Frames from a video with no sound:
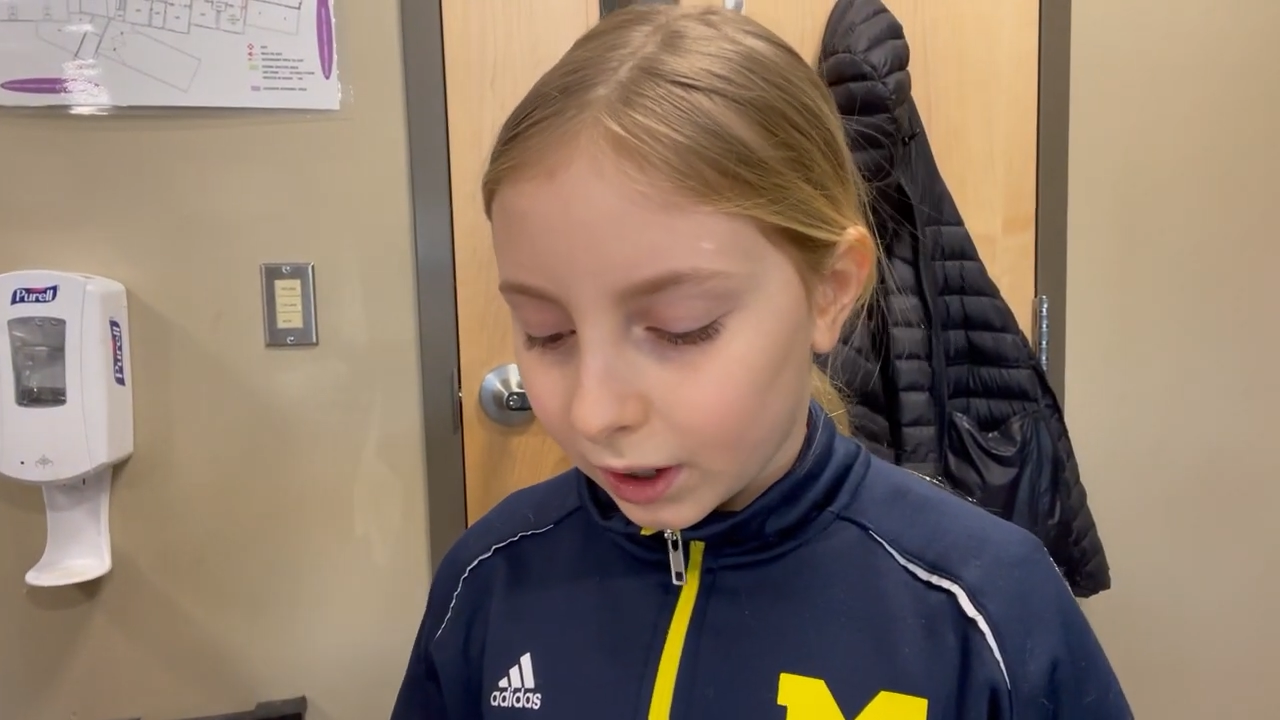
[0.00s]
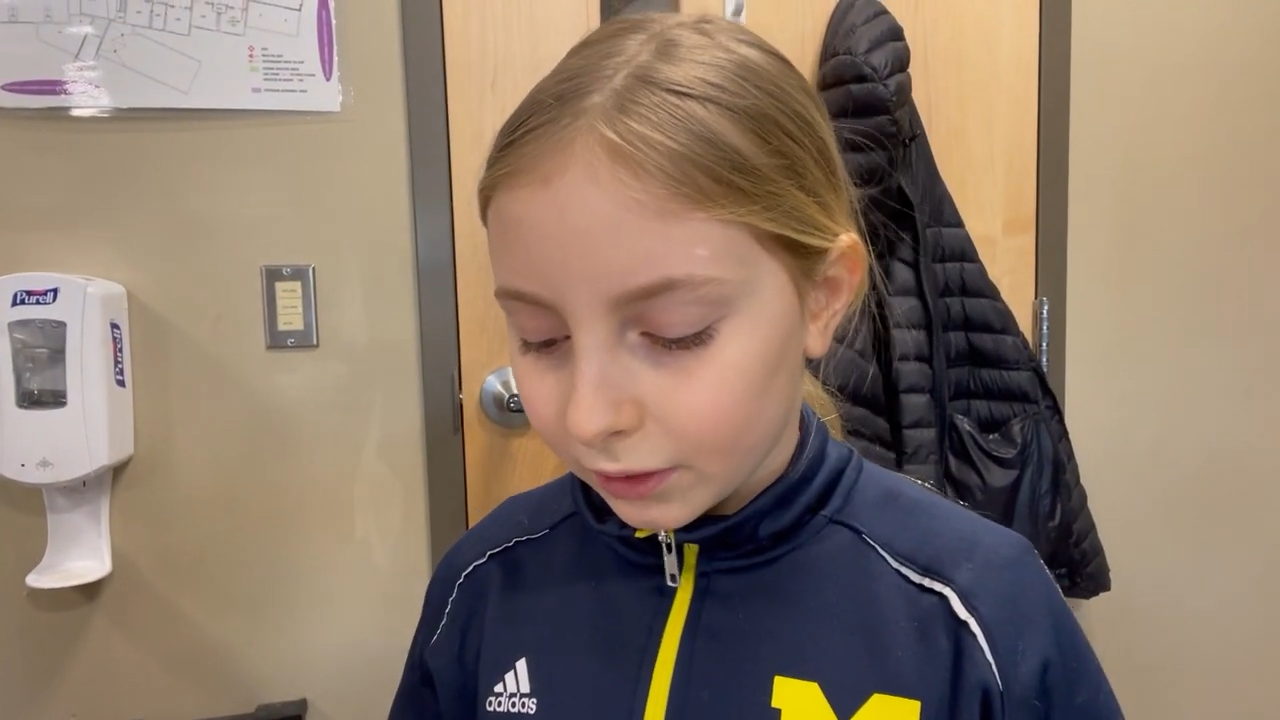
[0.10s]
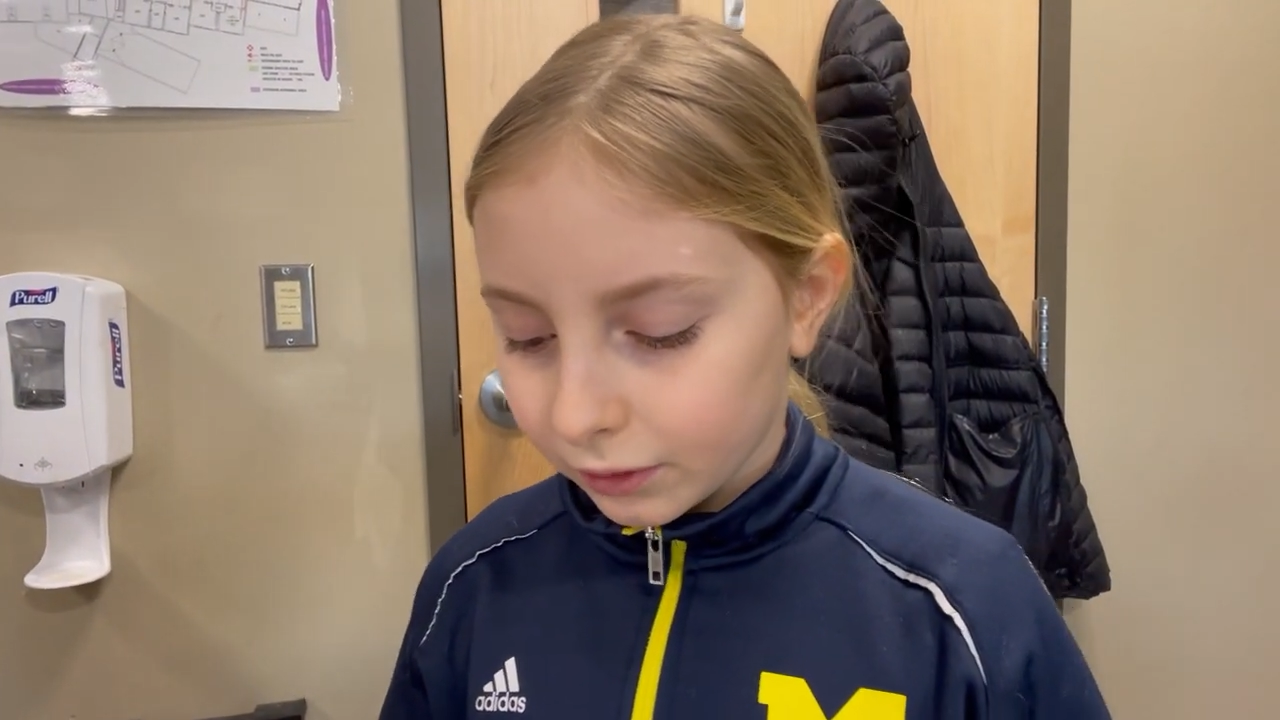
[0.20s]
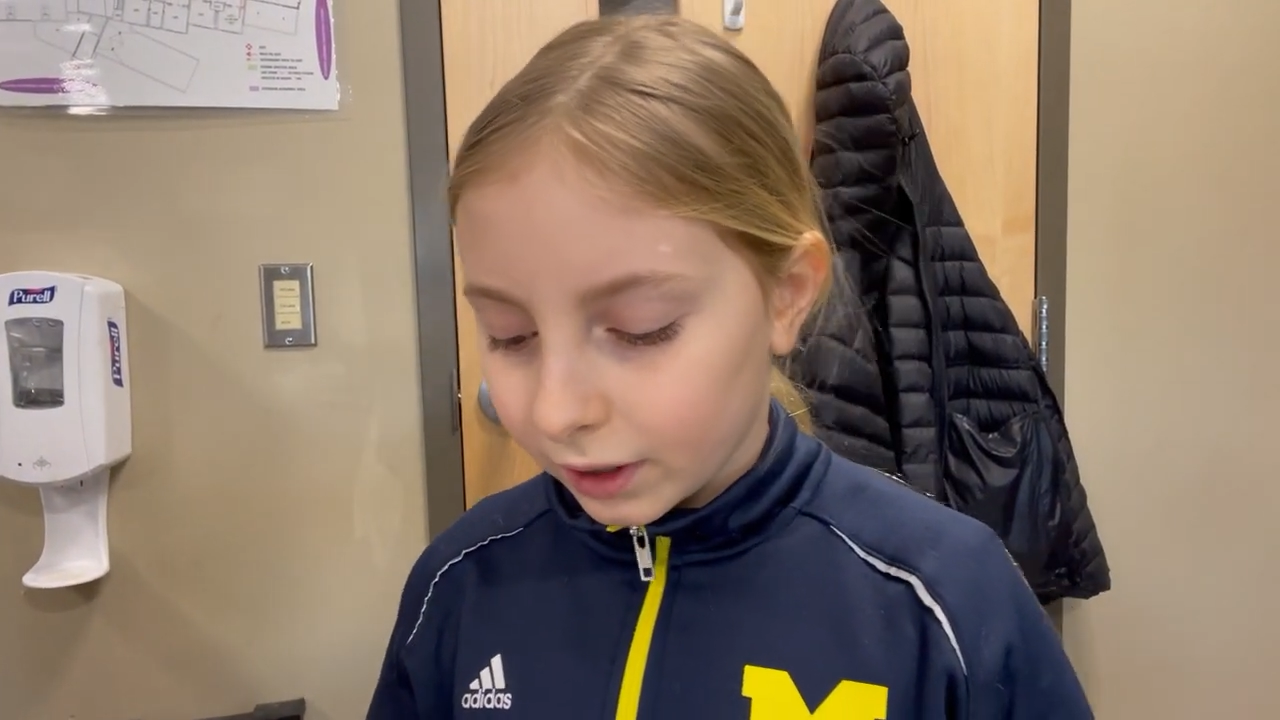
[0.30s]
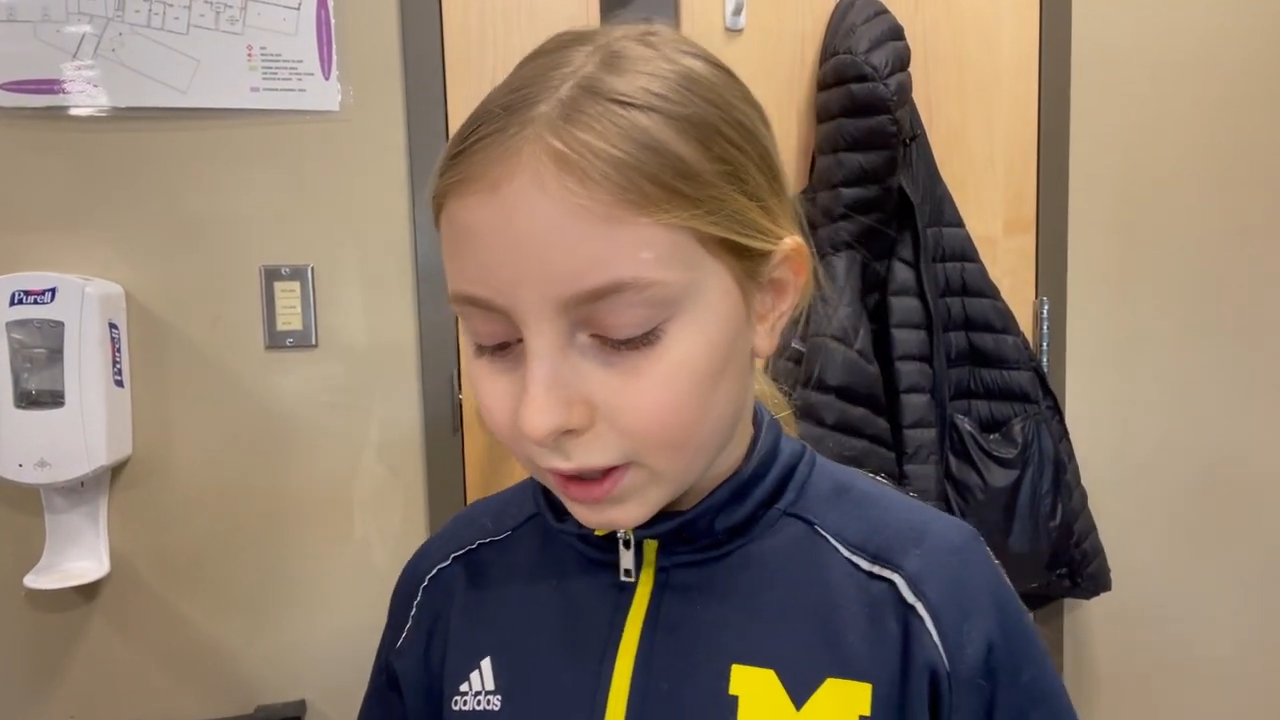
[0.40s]

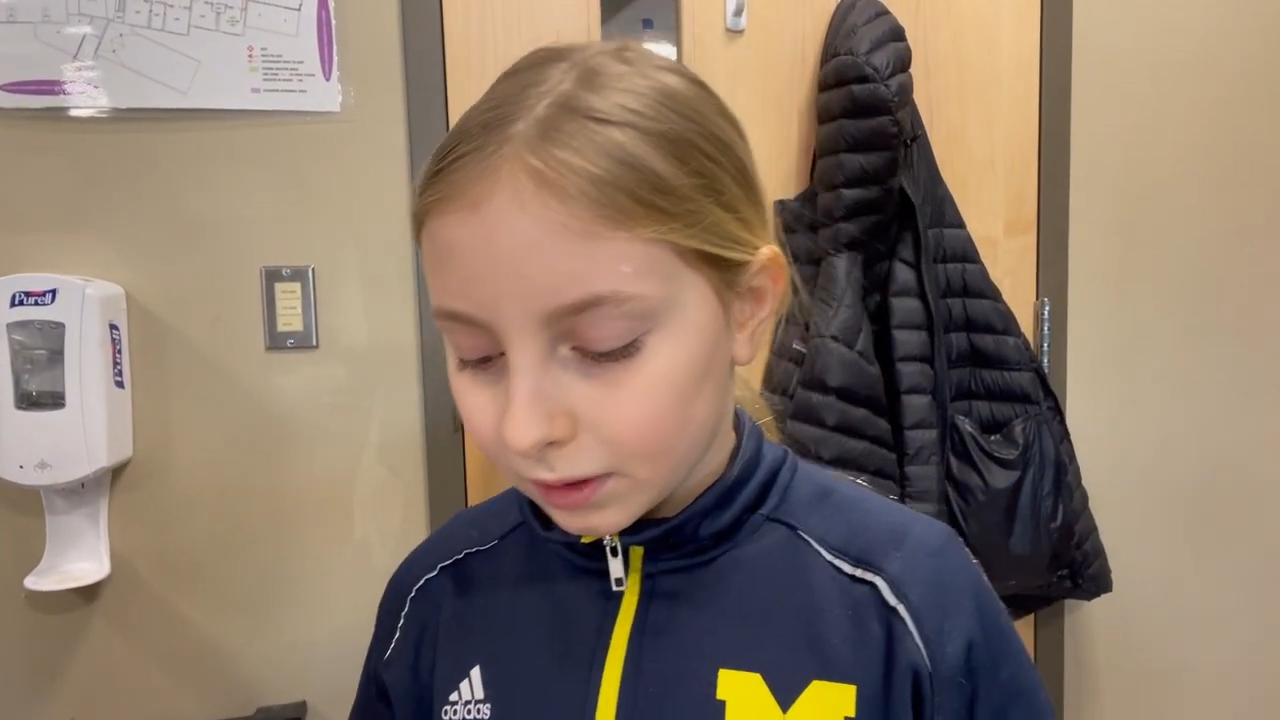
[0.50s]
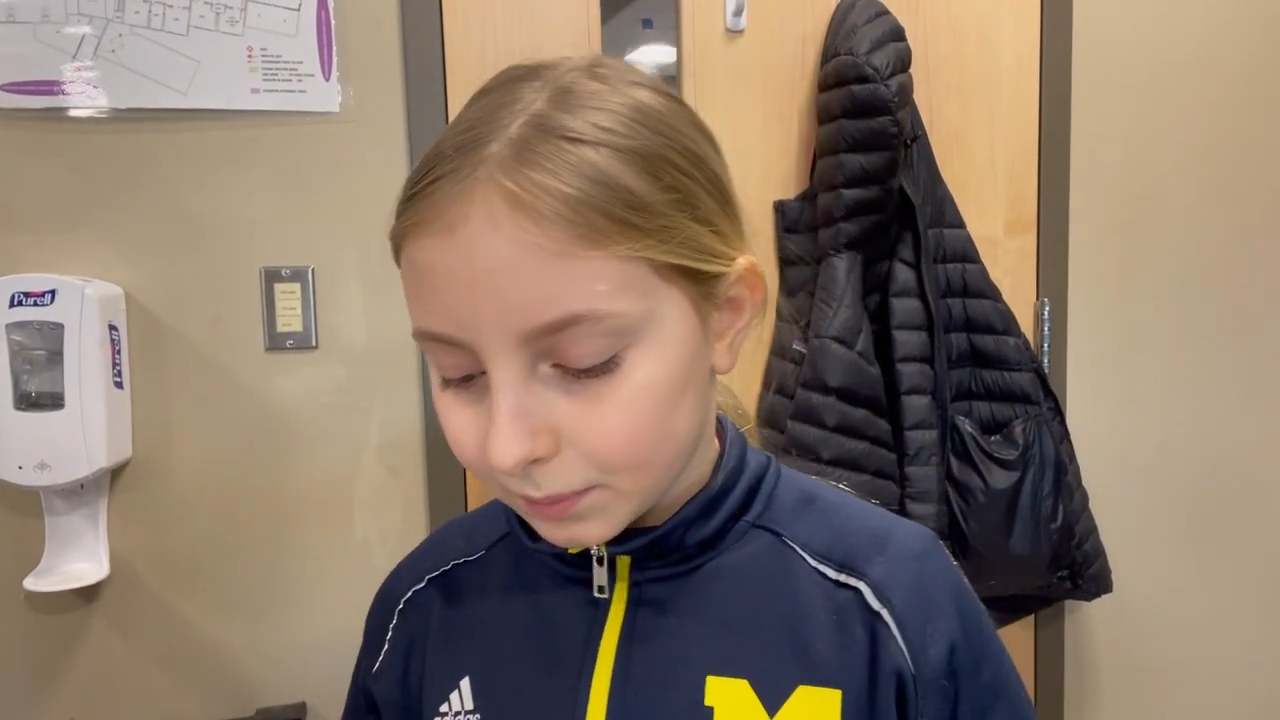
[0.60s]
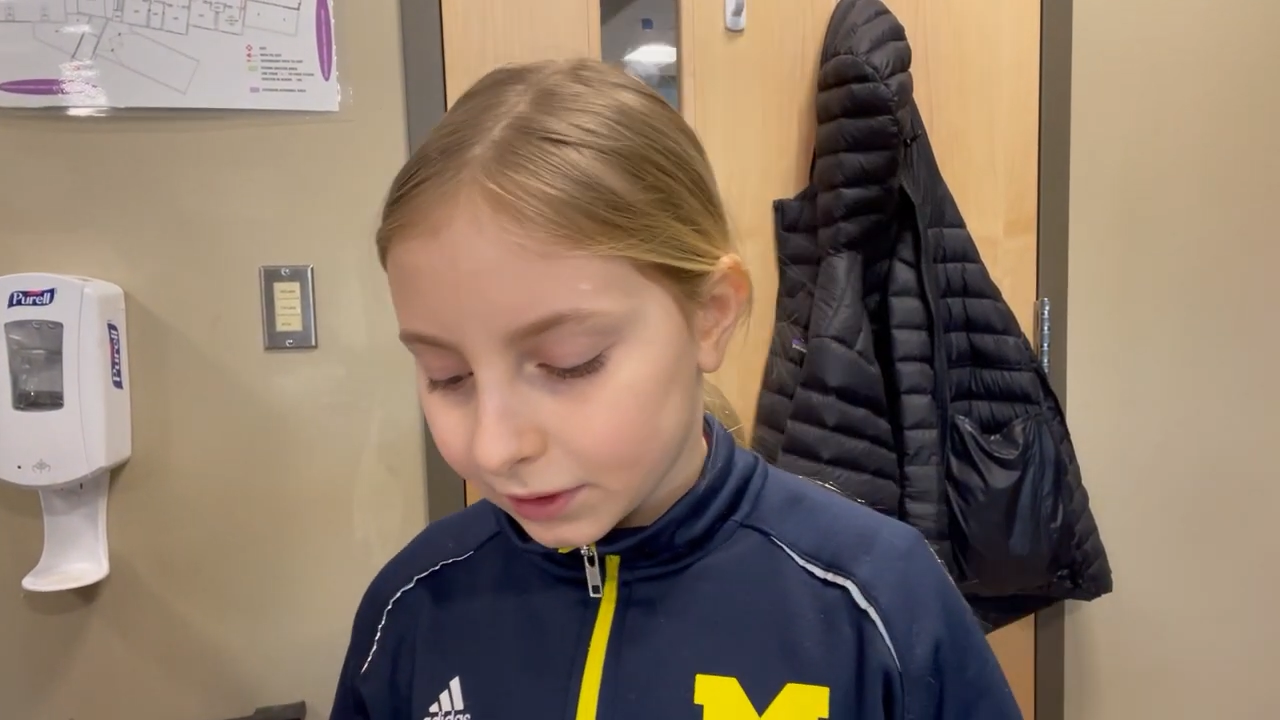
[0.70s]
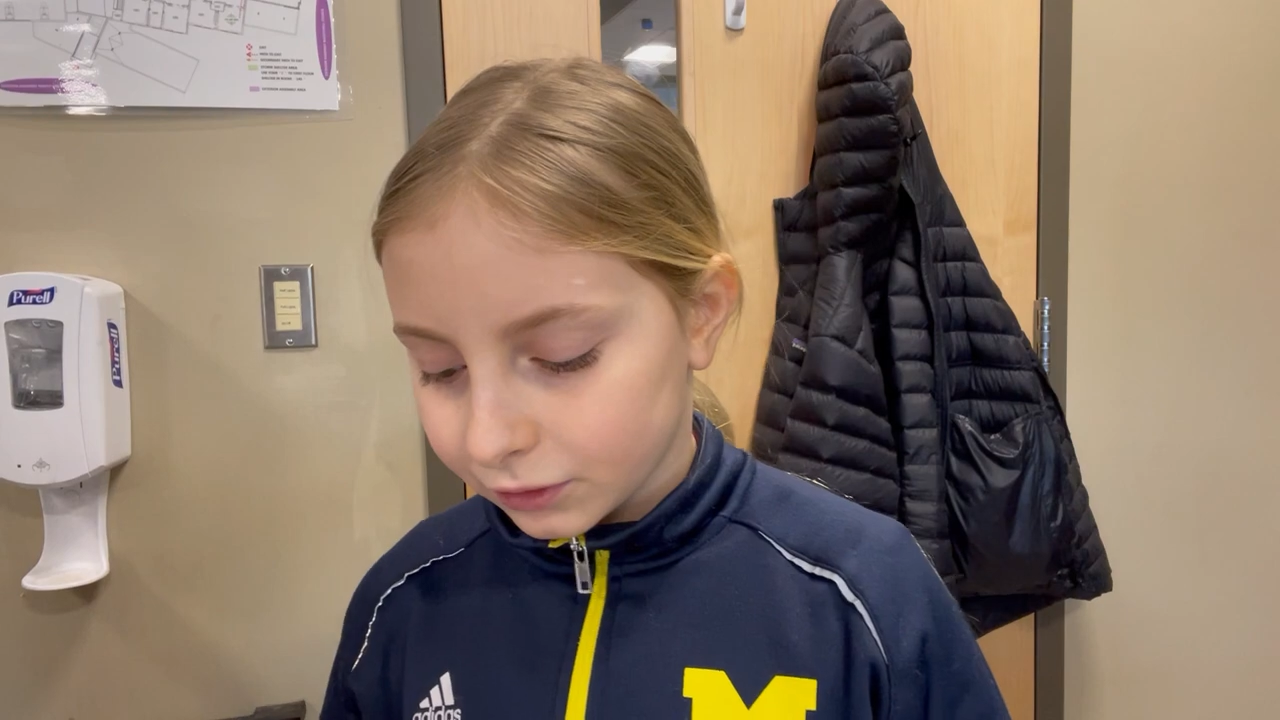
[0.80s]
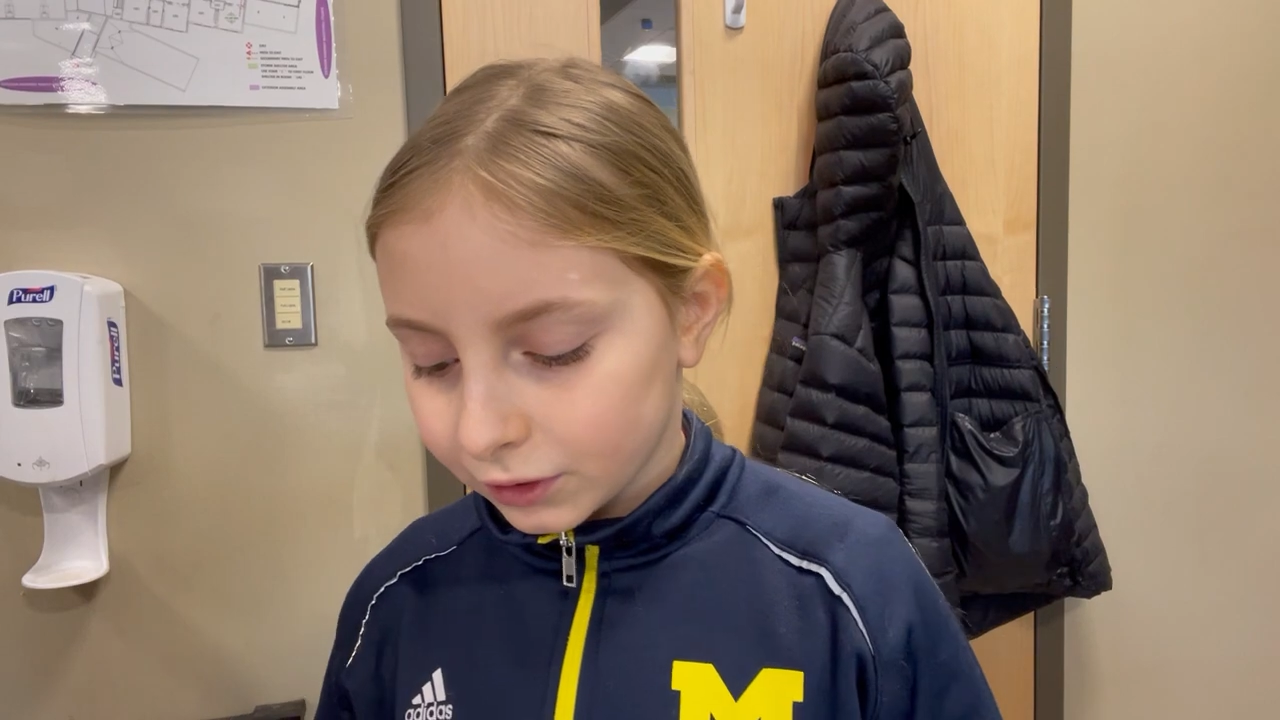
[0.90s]
other
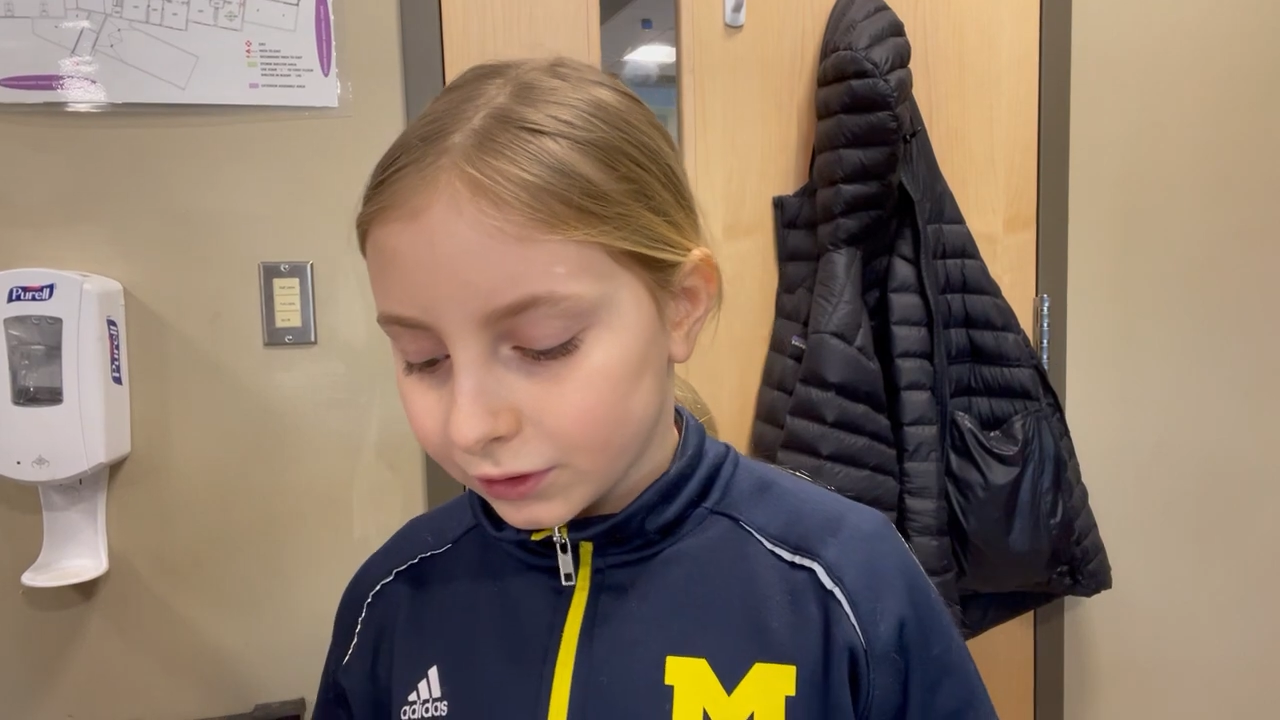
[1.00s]
elementary